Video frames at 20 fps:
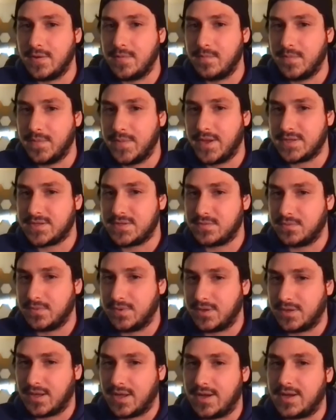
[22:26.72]
That's
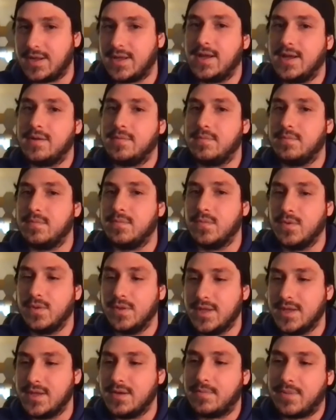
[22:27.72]
what kind of got him
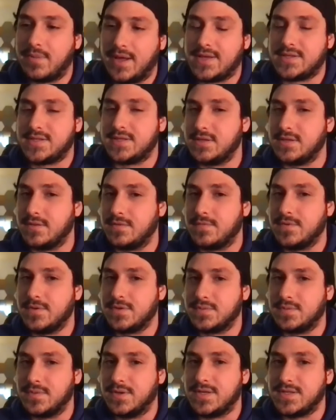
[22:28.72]
really into passing in the
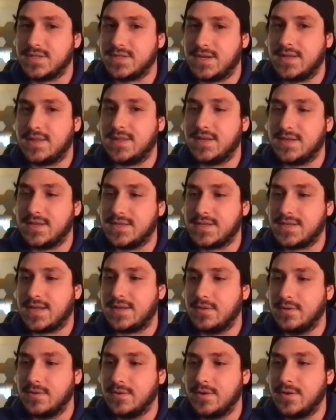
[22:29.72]
first place. And I think he's
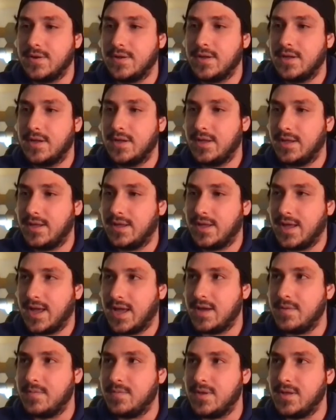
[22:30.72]
had to learn
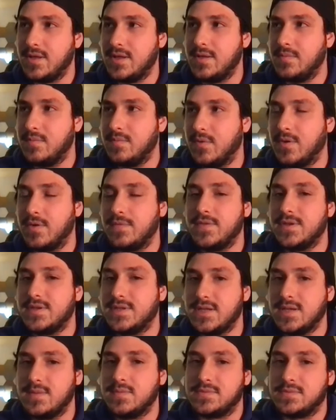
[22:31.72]
how to be more of the
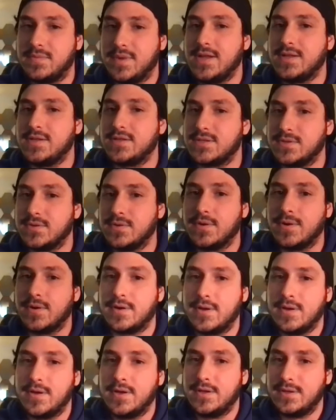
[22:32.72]
team's main
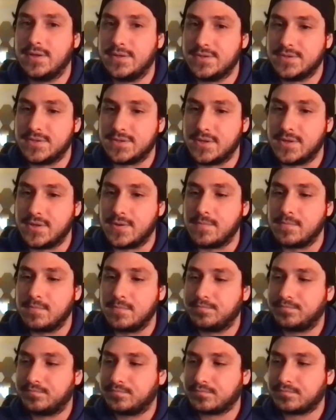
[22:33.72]
scorer. So
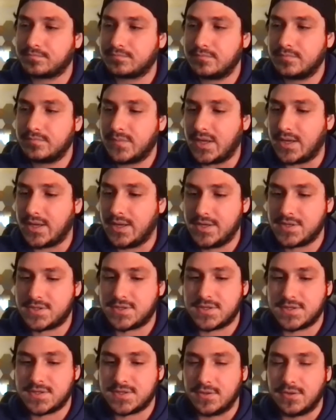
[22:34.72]
it's
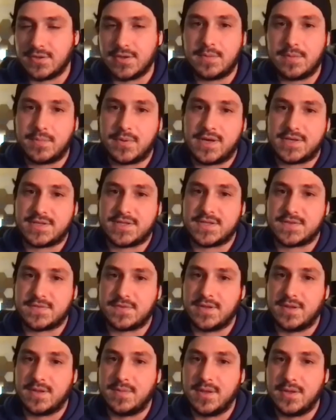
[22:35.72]
just a learning process
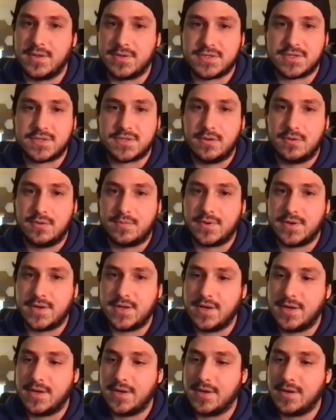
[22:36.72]
for them, though. They're still pretty
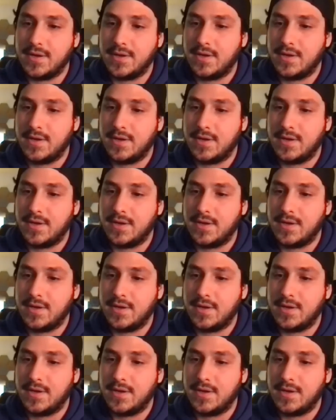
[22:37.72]
young.